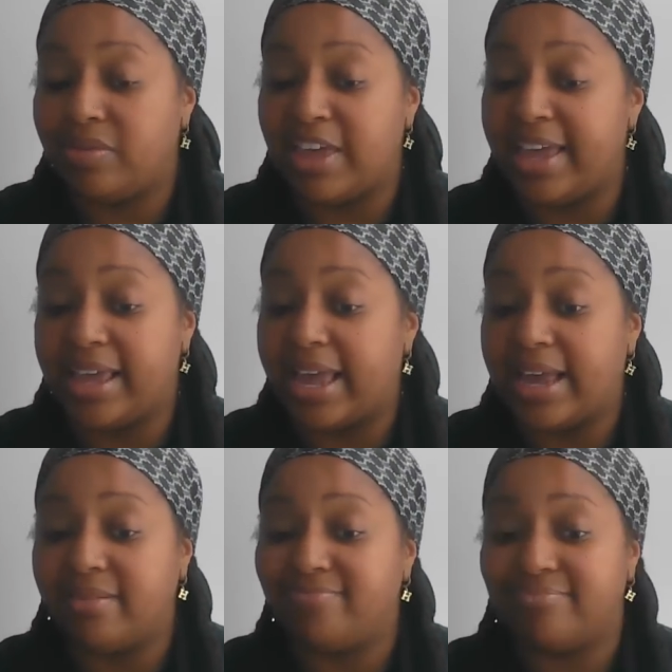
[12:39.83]
they
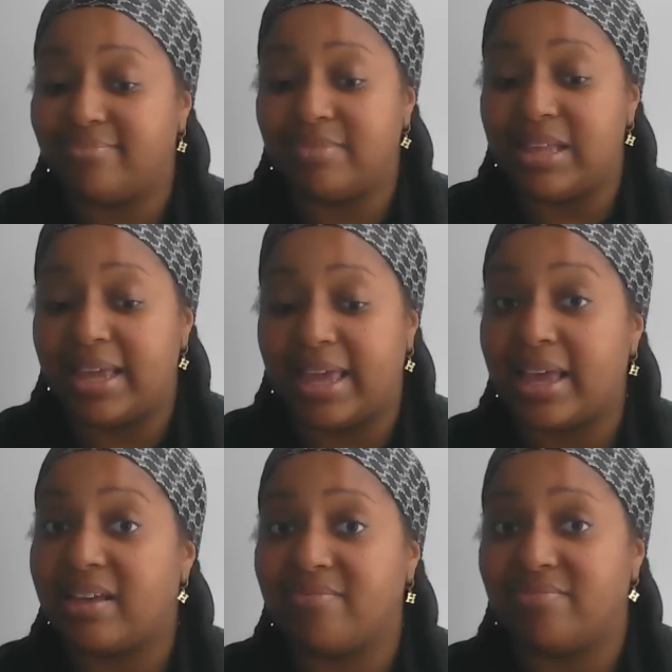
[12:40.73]
can not they
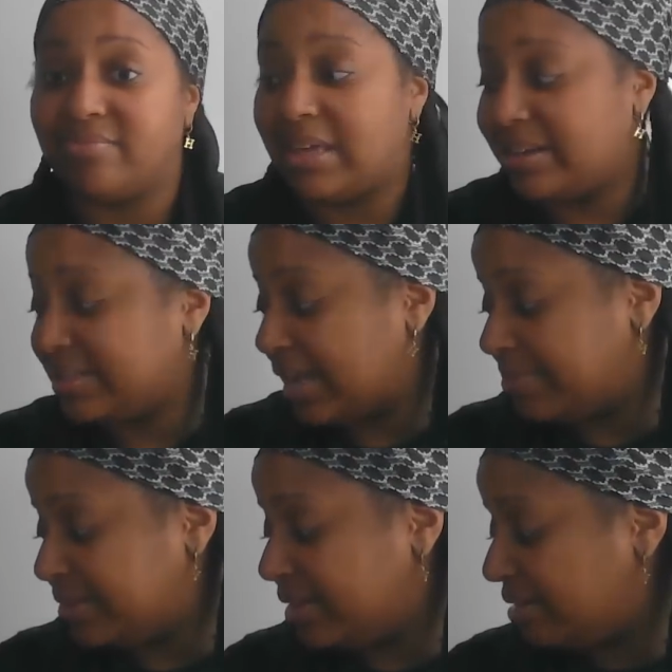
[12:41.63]
can not
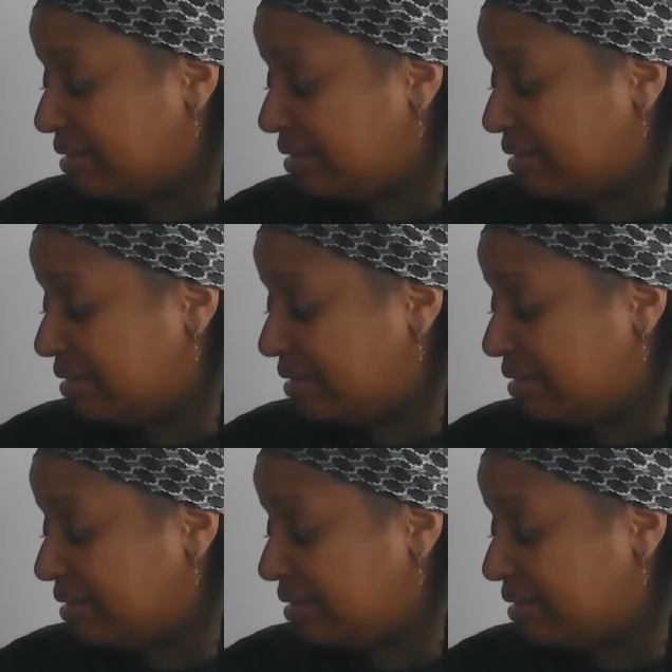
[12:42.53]
accept it.